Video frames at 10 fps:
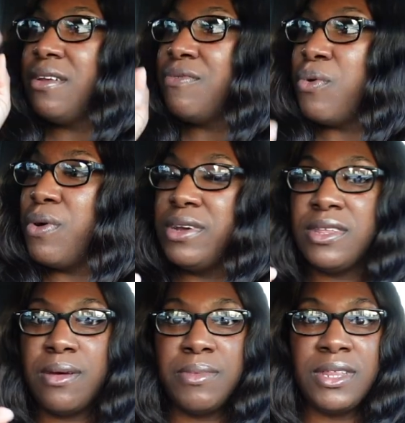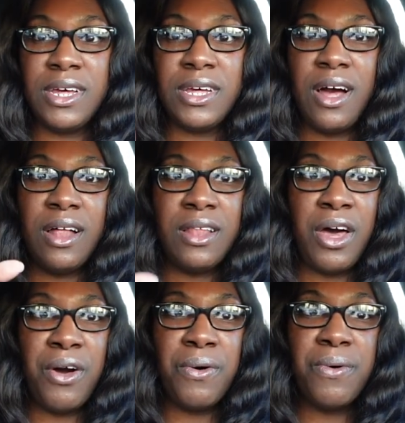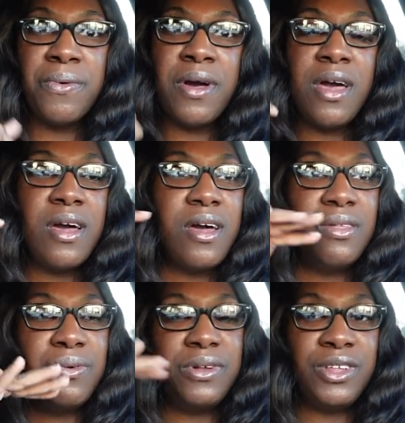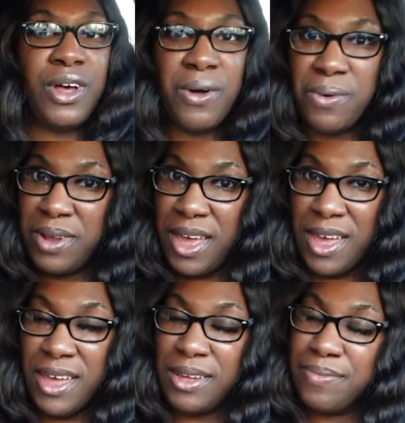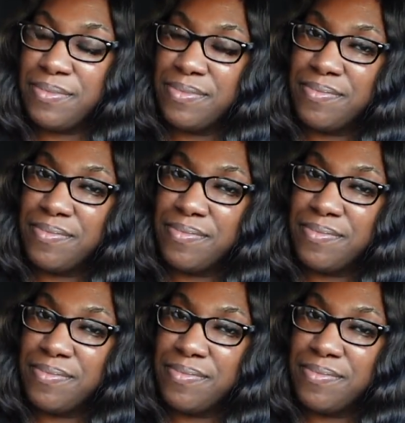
And, of course, I'm going to take y'all along through this whole day.